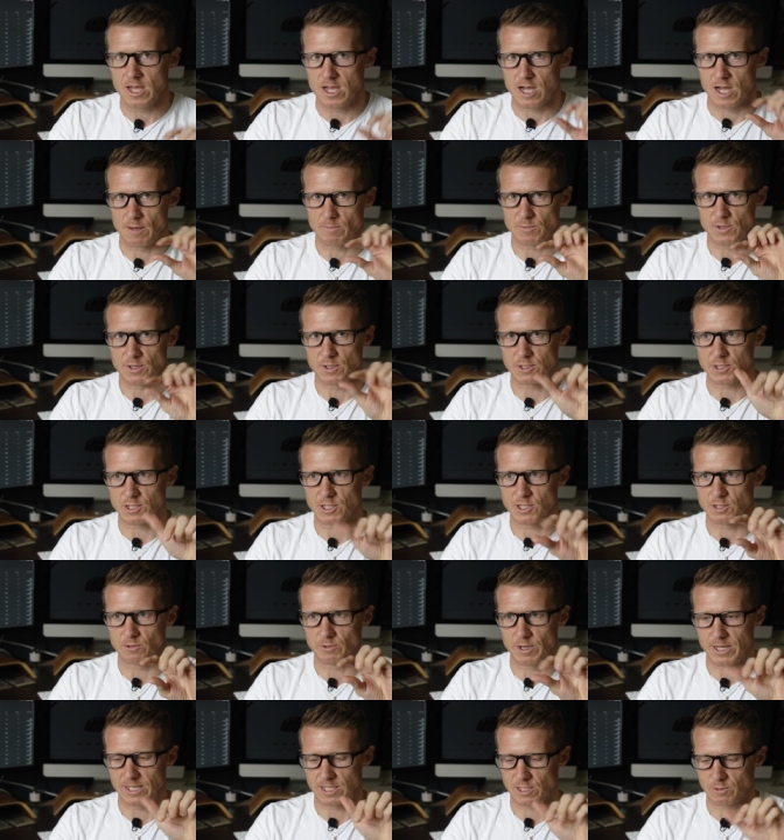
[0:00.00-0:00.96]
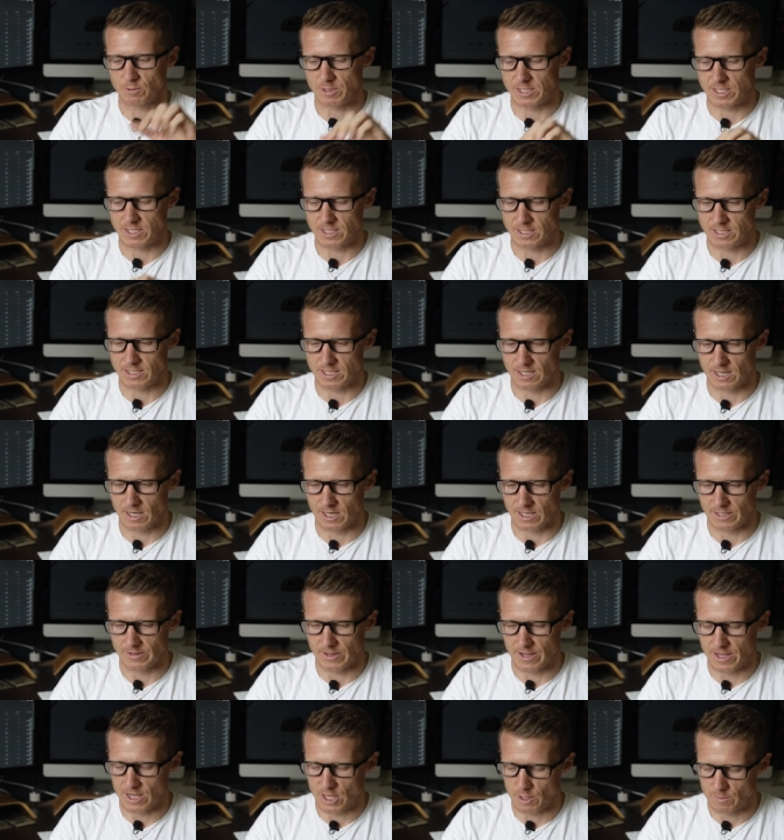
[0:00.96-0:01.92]
I'm used to a twisty dial
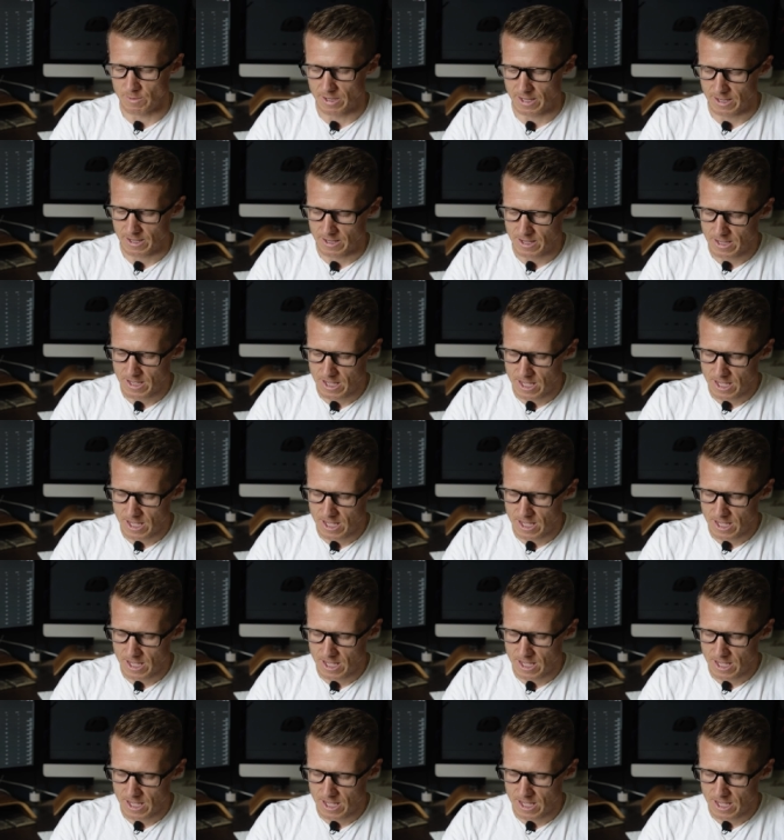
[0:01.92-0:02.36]
in the helmet.